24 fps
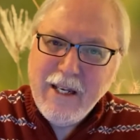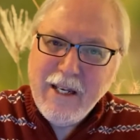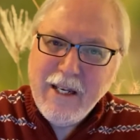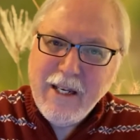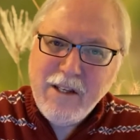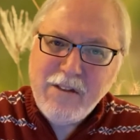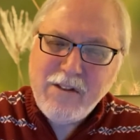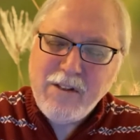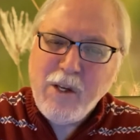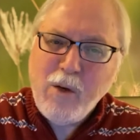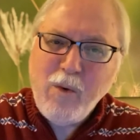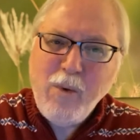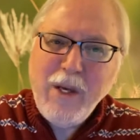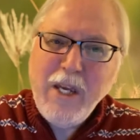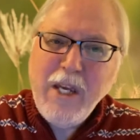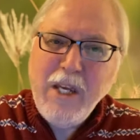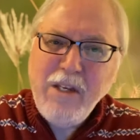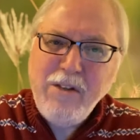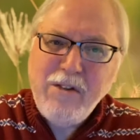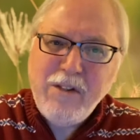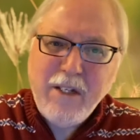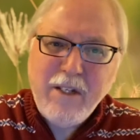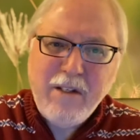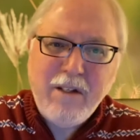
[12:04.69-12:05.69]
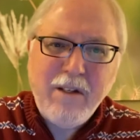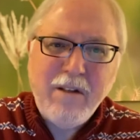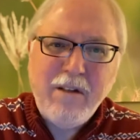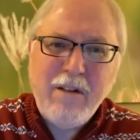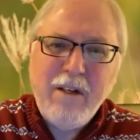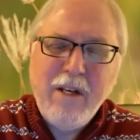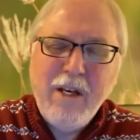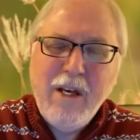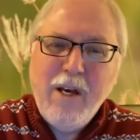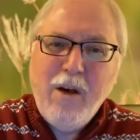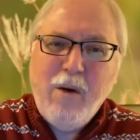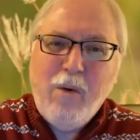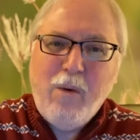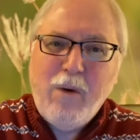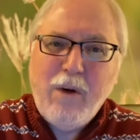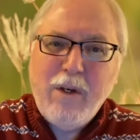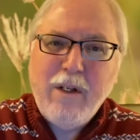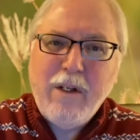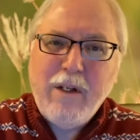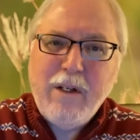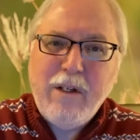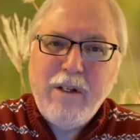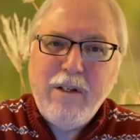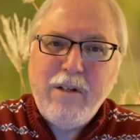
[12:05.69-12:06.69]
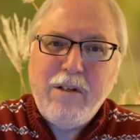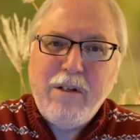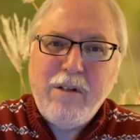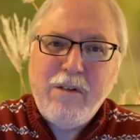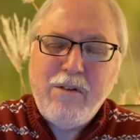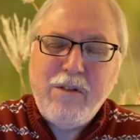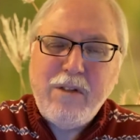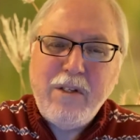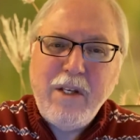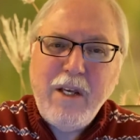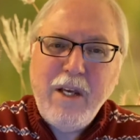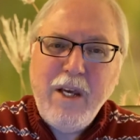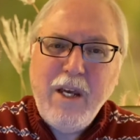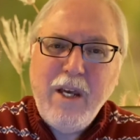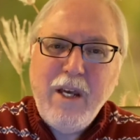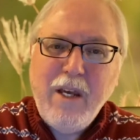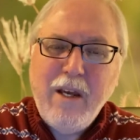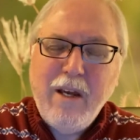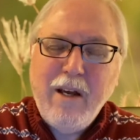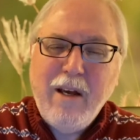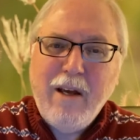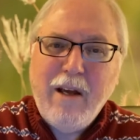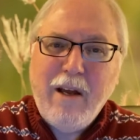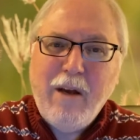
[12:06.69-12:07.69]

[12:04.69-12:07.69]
It's so easy to see